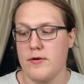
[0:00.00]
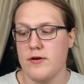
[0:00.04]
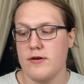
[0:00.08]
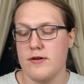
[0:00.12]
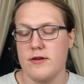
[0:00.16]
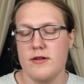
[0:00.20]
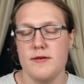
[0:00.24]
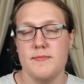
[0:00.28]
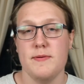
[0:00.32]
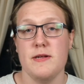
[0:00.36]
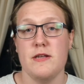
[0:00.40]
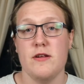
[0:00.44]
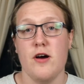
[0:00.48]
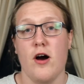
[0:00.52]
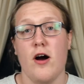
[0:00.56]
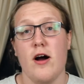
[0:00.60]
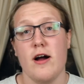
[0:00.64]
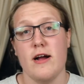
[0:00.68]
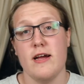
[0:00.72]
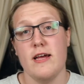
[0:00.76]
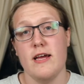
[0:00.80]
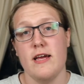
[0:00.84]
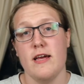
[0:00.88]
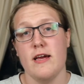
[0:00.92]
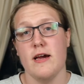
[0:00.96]
going to be
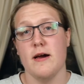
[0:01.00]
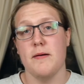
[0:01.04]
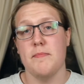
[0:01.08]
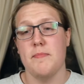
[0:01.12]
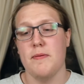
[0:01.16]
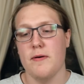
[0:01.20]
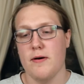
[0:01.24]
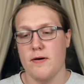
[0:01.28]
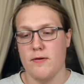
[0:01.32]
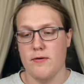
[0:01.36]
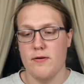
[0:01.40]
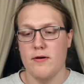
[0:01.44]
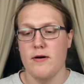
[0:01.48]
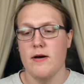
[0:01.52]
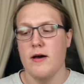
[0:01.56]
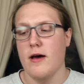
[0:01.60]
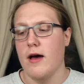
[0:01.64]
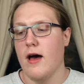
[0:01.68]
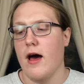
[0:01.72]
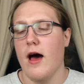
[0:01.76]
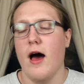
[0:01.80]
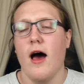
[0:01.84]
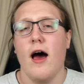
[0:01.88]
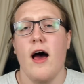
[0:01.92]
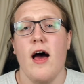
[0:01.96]
talking about
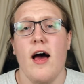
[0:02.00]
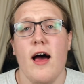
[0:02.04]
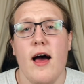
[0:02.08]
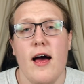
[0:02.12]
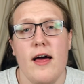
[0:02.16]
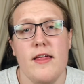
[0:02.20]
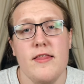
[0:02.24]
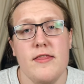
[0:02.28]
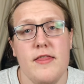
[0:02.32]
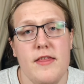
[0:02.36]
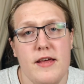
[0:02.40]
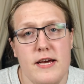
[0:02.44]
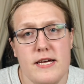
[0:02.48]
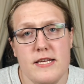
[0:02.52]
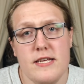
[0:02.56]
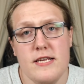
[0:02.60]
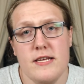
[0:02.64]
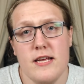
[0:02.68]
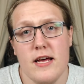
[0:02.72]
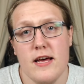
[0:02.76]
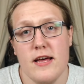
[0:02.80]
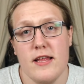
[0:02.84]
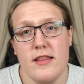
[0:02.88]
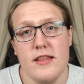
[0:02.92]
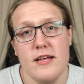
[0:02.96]

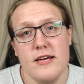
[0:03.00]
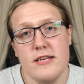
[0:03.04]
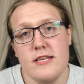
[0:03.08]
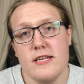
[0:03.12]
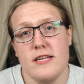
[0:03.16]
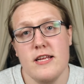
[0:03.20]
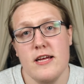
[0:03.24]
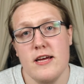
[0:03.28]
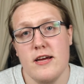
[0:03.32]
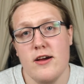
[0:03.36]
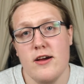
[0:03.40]
this